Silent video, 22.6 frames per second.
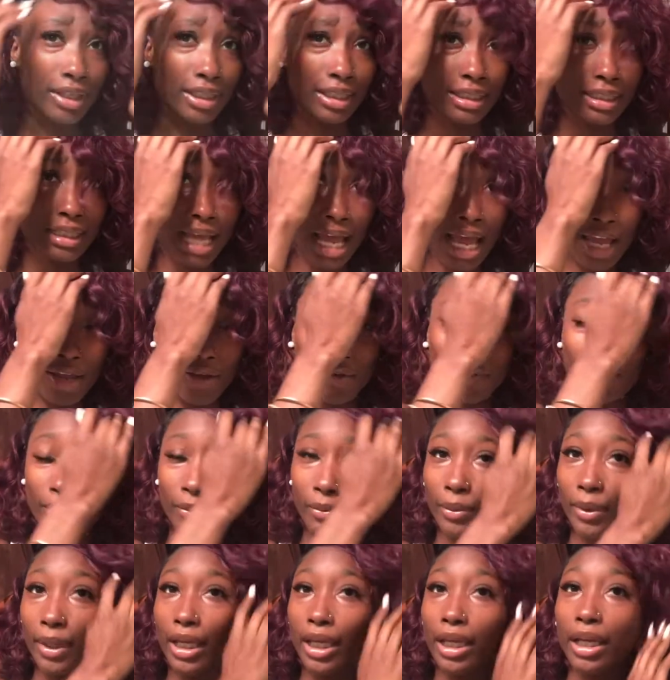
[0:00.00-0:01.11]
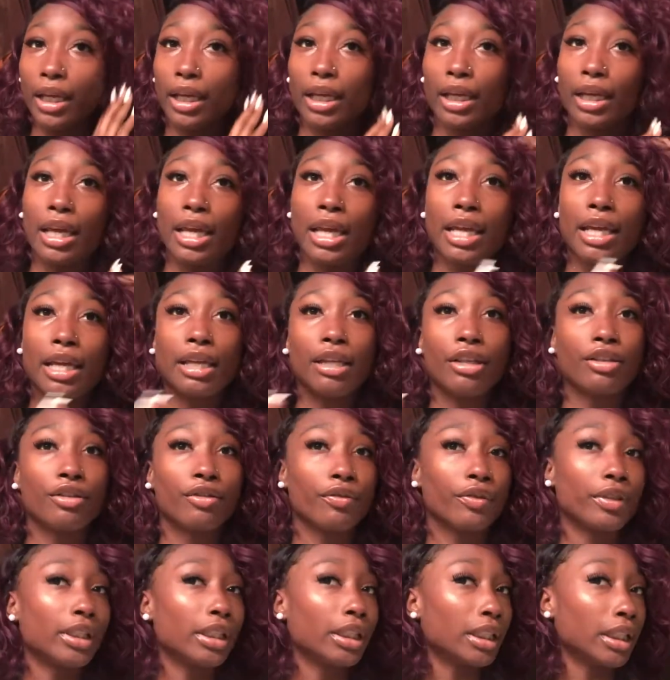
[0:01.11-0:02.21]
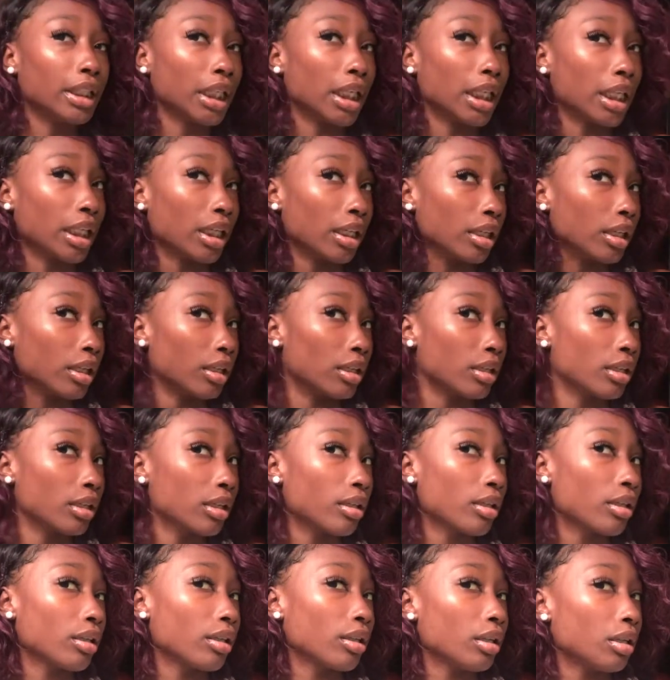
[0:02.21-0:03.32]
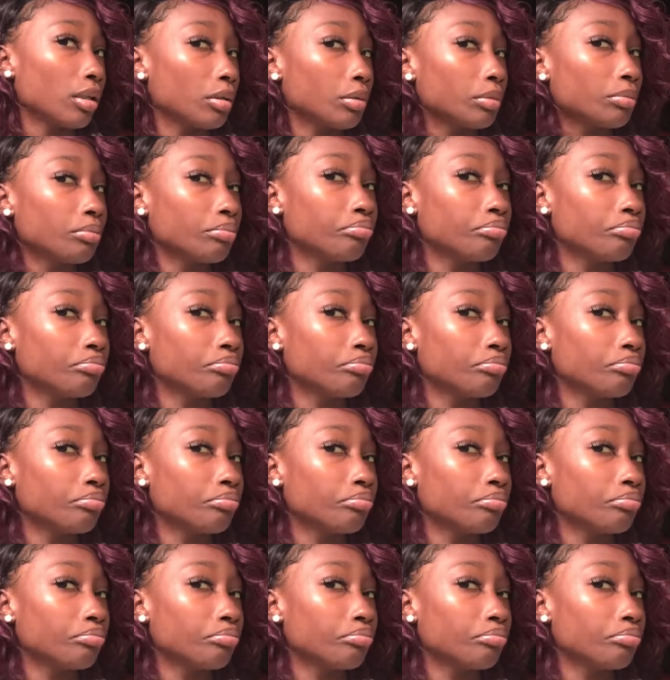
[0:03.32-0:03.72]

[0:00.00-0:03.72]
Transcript: the style of the wig. It's really, you know,